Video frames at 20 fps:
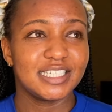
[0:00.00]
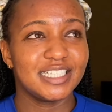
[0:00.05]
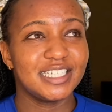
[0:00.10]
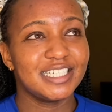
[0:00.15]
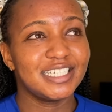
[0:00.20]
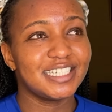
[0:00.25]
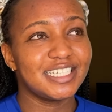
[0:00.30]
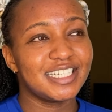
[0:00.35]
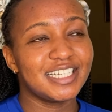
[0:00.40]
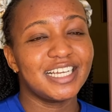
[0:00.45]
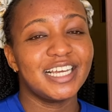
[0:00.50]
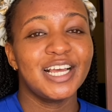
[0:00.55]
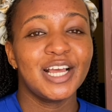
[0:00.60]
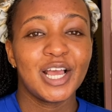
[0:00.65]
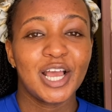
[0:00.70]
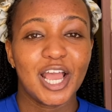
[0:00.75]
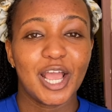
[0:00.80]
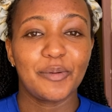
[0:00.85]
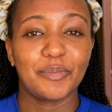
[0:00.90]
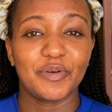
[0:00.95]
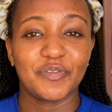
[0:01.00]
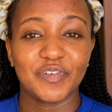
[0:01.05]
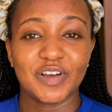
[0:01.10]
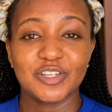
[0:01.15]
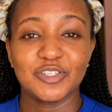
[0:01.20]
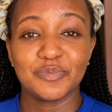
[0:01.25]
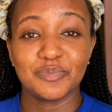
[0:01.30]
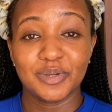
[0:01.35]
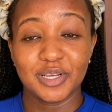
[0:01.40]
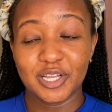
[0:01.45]
I prefer
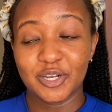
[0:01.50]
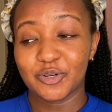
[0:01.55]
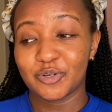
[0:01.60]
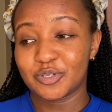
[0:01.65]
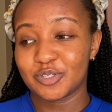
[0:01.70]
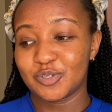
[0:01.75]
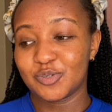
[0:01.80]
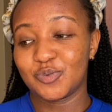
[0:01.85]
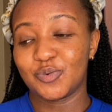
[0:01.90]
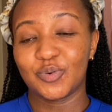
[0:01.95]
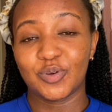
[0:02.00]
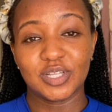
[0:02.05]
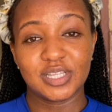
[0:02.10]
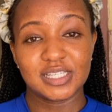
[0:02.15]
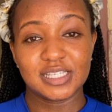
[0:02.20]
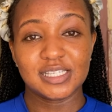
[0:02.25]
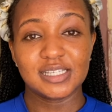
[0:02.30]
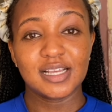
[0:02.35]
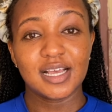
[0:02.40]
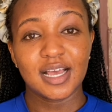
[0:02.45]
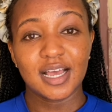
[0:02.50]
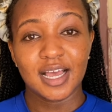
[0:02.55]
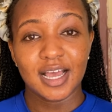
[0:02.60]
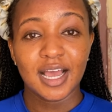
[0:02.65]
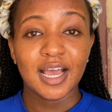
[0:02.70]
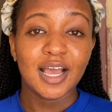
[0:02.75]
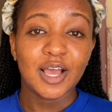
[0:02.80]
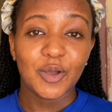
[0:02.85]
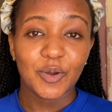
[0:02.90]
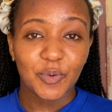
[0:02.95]
to be indoors, so it's
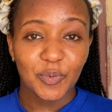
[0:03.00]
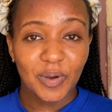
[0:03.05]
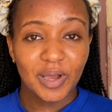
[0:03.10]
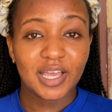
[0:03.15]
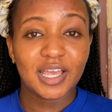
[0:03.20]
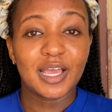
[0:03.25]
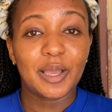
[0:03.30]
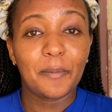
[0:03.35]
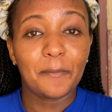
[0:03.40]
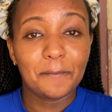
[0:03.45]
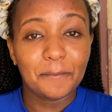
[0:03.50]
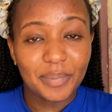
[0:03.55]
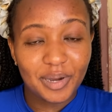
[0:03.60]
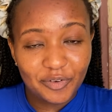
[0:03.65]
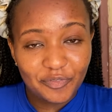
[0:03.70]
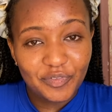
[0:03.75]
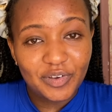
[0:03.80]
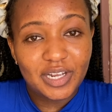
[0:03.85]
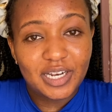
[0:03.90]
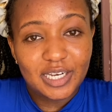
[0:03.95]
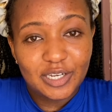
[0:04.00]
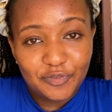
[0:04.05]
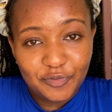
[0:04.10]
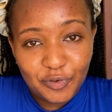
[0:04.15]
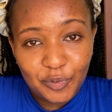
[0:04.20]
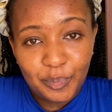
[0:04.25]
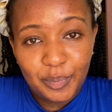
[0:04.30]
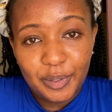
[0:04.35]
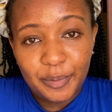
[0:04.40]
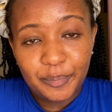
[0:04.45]
working perfectly for
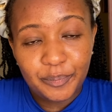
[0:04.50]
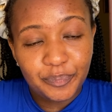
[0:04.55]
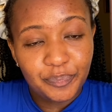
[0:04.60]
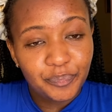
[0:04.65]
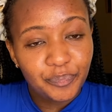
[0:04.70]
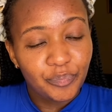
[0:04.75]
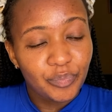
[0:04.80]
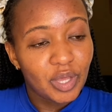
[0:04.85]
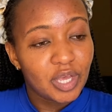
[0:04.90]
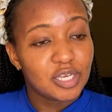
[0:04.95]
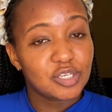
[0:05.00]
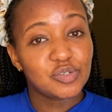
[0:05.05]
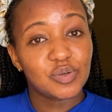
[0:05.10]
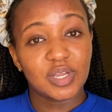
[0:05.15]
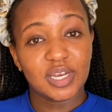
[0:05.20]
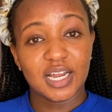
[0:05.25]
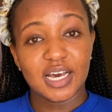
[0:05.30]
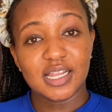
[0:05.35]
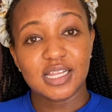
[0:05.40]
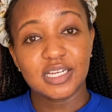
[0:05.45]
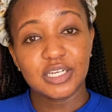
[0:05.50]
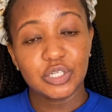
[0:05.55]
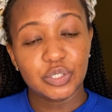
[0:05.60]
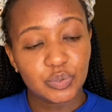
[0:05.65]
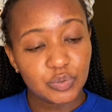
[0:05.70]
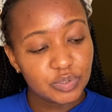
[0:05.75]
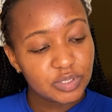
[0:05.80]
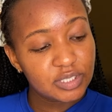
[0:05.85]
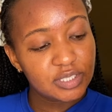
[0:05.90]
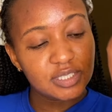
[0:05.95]
me. So in other
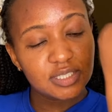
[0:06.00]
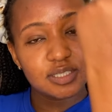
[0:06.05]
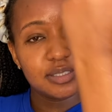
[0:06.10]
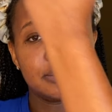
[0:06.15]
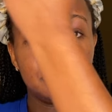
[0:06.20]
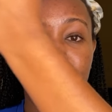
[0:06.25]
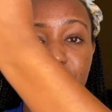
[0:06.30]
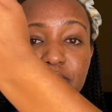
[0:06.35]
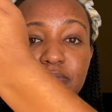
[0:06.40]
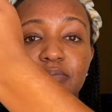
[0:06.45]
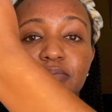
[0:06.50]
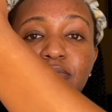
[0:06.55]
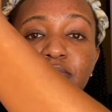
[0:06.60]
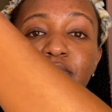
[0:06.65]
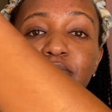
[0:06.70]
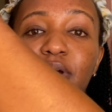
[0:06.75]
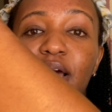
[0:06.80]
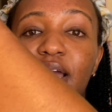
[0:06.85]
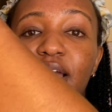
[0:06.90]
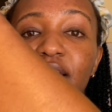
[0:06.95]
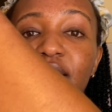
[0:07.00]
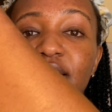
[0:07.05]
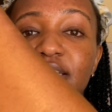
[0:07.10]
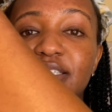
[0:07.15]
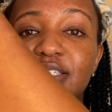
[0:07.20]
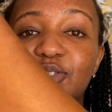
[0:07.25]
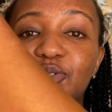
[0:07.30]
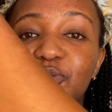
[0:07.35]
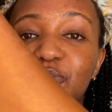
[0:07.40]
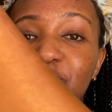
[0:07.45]
news, my henna
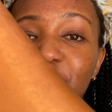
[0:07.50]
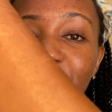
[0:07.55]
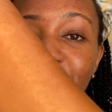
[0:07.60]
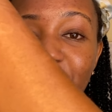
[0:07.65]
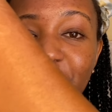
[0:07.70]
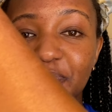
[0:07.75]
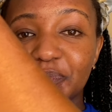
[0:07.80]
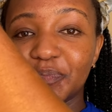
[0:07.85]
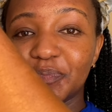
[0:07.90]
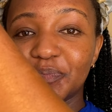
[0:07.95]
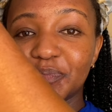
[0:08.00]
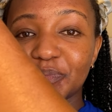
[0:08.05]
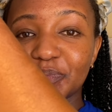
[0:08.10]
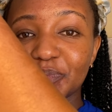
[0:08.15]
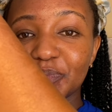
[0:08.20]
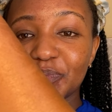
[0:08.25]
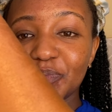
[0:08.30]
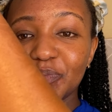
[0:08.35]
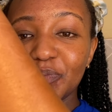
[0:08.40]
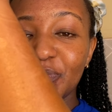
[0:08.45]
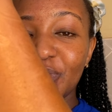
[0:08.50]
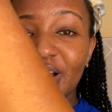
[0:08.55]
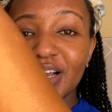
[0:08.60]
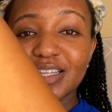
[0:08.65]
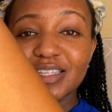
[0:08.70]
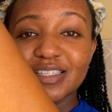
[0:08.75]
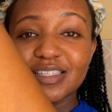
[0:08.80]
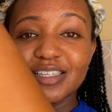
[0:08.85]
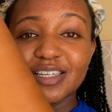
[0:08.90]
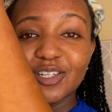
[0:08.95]
tattoo,
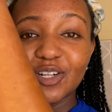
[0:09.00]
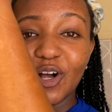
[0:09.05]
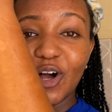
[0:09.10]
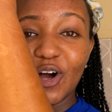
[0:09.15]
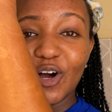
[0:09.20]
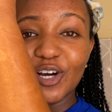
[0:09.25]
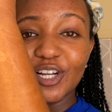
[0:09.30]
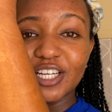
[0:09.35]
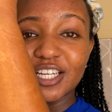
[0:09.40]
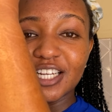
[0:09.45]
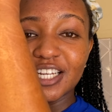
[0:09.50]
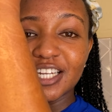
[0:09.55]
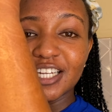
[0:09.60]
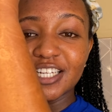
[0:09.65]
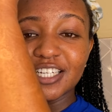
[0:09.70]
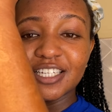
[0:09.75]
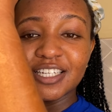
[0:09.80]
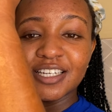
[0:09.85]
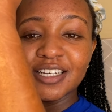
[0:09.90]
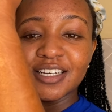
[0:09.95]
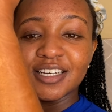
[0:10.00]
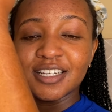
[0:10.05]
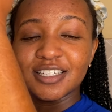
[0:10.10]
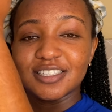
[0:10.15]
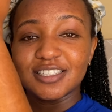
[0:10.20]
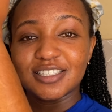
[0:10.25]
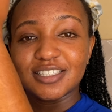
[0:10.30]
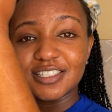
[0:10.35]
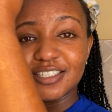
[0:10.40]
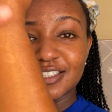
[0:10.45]
it's still on.
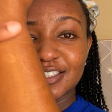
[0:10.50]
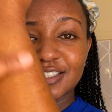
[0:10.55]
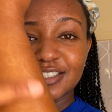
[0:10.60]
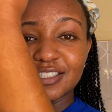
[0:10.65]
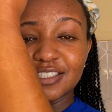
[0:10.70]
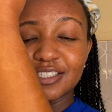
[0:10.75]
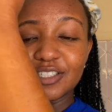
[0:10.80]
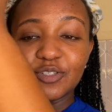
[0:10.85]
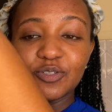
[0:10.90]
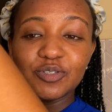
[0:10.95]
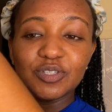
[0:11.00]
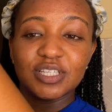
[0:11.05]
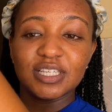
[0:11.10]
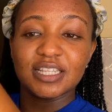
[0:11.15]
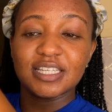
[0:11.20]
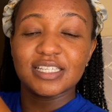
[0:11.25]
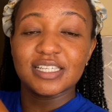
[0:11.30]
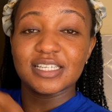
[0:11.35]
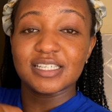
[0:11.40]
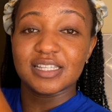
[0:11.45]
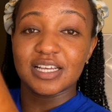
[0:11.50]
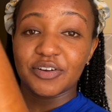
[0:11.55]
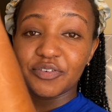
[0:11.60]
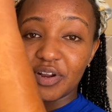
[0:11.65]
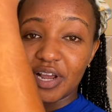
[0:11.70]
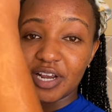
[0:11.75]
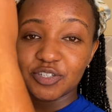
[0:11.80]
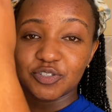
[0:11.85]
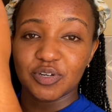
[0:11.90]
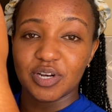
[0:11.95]
Still, you see, this is the
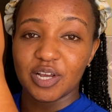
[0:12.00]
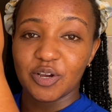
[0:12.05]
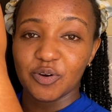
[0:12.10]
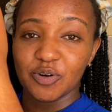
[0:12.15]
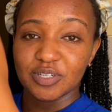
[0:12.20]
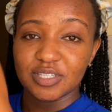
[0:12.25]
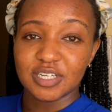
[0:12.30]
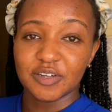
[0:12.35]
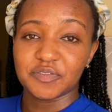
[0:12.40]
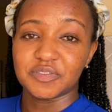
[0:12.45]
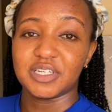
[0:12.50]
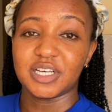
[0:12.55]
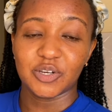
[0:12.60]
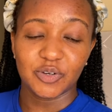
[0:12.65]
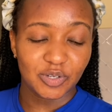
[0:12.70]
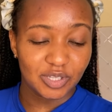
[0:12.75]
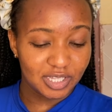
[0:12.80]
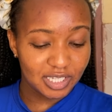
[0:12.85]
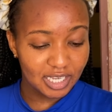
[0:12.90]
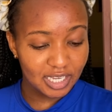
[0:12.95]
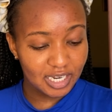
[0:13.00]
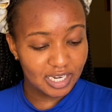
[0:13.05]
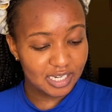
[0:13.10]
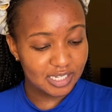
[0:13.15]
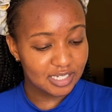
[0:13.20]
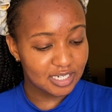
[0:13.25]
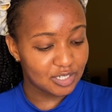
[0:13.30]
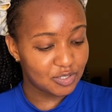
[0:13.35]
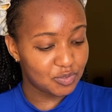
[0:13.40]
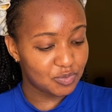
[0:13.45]
reaction I got after I got the henna
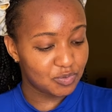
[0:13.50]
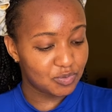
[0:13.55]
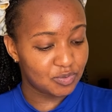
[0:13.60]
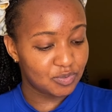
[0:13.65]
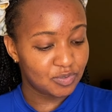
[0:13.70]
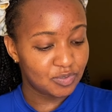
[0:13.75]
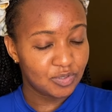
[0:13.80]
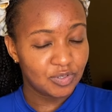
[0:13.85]
tattoo.